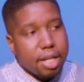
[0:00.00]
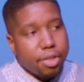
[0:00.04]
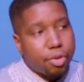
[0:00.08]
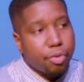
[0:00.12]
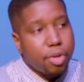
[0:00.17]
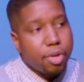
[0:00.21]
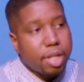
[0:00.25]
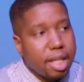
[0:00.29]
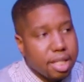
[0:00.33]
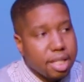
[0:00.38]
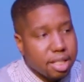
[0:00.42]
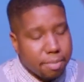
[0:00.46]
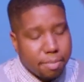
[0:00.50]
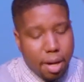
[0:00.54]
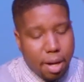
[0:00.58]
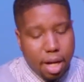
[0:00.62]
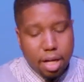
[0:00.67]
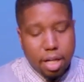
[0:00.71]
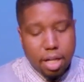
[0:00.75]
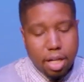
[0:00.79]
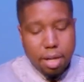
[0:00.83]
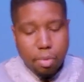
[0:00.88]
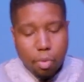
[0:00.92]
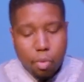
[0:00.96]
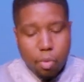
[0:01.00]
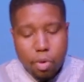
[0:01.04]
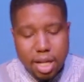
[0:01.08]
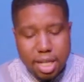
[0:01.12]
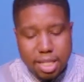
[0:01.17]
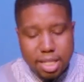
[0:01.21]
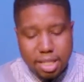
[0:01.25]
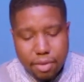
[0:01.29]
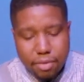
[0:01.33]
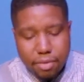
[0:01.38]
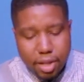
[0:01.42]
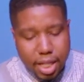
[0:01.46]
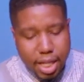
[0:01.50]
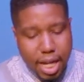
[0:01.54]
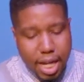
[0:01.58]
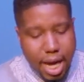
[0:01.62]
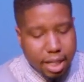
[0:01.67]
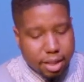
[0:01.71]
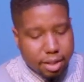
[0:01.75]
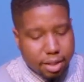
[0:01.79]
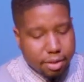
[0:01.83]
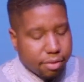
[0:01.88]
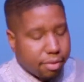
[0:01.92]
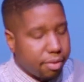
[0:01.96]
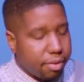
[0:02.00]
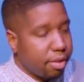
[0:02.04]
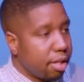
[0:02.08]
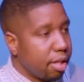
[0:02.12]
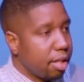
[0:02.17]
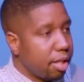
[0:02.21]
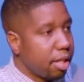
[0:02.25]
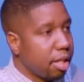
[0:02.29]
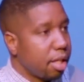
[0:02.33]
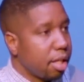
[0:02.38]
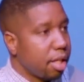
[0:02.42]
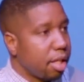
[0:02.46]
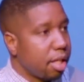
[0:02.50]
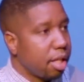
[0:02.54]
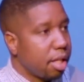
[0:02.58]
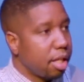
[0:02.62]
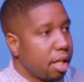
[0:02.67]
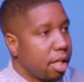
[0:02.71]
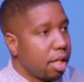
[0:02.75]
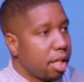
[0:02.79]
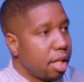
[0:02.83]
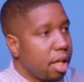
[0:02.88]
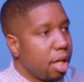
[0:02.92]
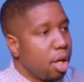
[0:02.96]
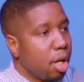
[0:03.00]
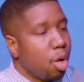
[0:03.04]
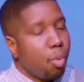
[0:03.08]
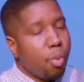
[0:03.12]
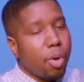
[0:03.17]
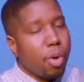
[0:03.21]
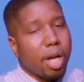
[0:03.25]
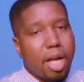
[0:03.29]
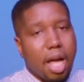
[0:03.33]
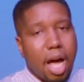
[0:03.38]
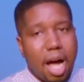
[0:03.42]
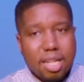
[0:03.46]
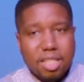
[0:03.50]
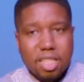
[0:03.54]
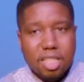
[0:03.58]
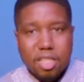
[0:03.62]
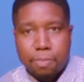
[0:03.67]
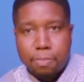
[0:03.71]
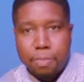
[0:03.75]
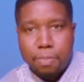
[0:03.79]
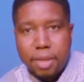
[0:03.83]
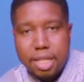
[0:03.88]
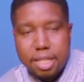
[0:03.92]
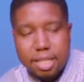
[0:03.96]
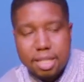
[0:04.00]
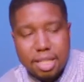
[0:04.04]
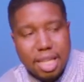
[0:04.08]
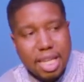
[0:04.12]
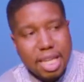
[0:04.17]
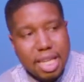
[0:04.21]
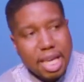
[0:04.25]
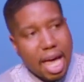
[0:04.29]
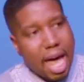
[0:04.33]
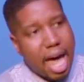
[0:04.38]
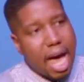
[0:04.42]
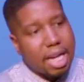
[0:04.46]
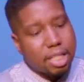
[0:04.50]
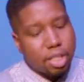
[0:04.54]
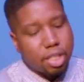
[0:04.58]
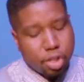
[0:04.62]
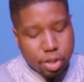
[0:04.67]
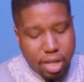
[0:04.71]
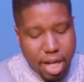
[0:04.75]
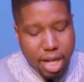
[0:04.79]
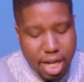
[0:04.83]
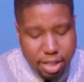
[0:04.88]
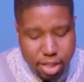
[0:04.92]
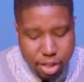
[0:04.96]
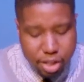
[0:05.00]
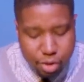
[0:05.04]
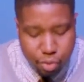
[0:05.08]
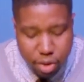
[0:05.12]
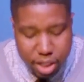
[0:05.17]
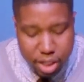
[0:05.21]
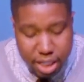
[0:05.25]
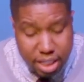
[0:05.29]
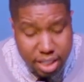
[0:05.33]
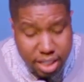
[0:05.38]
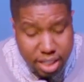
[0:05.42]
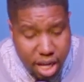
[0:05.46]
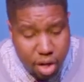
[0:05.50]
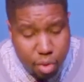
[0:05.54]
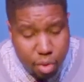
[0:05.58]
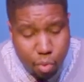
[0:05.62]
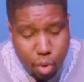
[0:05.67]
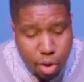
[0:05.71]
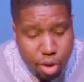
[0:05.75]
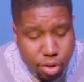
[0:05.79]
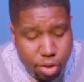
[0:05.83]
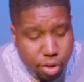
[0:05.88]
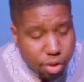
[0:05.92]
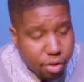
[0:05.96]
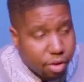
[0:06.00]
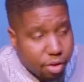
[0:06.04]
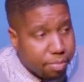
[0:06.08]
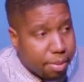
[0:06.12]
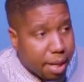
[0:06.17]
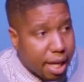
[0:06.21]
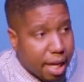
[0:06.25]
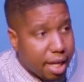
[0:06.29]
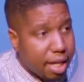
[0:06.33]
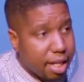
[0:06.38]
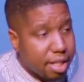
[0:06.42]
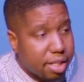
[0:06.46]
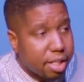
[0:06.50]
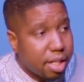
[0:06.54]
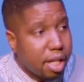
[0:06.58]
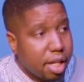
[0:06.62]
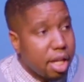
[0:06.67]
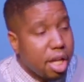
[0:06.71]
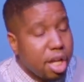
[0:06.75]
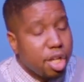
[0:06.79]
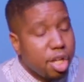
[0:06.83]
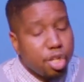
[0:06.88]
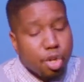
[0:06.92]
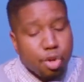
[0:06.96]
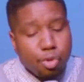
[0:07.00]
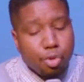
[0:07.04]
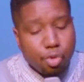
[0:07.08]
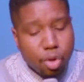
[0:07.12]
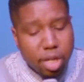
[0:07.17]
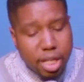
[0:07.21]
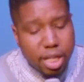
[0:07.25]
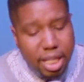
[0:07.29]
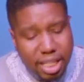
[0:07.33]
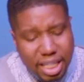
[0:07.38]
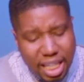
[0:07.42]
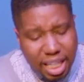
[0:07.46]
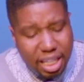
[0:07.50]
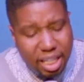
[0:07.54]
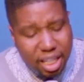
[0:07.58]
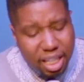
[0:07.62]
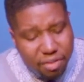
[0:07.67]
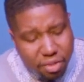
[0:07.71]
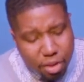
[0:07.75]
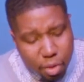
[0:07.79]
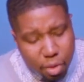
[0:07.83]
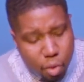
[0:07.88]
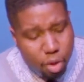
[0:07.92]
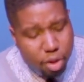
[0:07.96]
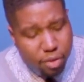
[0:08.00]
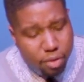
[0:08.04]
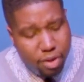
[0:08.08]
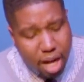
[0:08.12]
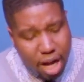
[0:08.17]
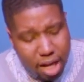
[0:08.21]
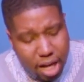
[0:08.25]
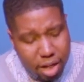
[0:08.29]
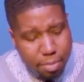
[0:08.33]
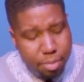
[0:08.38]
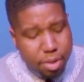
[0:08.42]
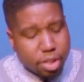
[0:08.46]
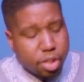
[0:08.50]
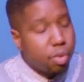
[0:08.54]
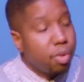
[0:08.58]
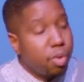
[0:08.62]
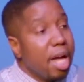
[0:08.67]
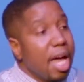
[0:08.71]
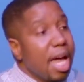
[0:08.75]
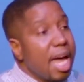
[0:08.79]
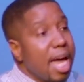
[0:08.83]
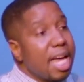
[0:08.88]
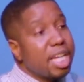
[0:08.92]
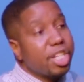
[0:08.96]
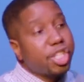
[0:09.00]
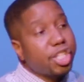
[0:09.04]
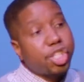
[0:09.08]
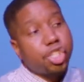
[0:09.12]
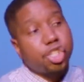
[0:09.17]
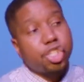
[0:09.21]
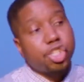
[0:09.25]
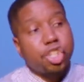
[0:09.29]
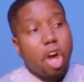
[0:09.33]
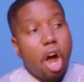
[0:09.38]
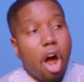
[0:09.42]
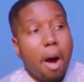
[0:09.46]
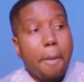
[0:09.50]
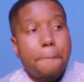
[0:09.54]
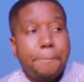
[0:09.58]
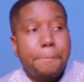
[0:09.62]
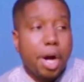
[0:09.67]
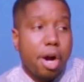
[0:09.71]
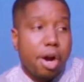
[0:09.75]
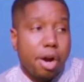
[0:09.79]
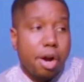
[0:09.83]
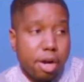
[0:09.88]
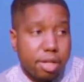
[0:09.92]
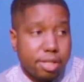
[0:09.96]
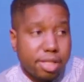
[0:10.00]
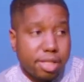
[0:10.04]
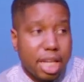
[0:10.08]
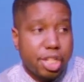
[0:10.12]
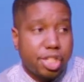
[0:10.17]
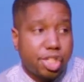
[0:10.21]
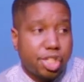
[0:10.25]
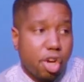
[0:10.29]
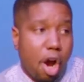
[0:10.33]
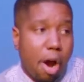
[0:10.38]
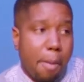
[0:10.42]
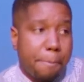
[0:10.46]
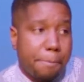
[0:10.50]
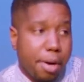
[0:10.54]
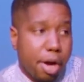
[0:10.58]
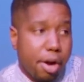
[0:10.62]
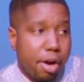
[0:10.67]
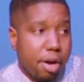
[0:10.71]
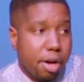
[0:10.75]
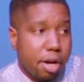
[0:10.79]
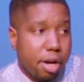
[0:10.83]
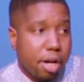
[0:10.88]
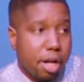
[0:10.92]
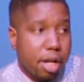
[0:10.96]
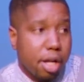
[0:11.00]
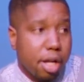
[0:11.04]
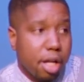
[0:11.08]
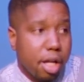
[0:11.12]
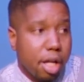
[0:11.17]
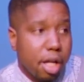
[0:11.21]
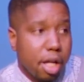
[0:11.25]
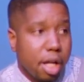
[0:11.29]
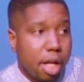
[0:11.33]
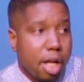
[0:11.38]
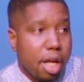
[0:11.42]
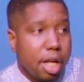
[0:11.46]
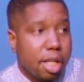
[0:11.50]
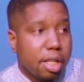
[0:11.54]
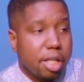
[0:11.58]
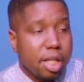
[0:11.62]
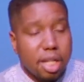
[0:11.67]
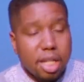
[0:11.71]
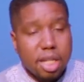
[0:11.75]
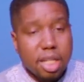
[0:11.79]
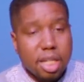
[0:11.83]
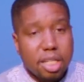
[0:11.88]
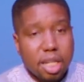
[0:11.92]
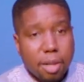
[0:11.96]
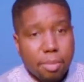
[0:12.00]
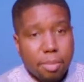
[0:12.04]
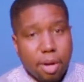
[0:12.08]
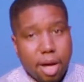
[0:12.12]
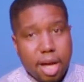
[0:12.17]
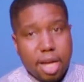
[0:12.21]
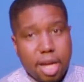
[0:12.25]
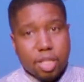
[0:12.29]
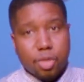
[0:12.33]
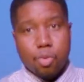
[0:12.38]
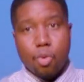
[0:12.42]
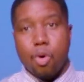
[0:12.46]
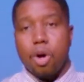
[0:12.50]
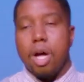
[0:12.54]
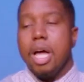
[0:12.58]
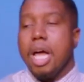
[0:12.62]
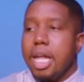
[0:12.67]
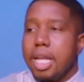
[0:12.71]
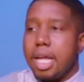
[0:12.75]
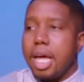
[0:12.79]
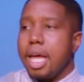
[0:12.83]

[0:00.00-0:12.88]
Three things about it. Number one is living and active. When God speaks, he acts. You're not just reading dead words on a page, you're reading the living word of God. Number two, it's sharper, say sharper, than any double edged sword.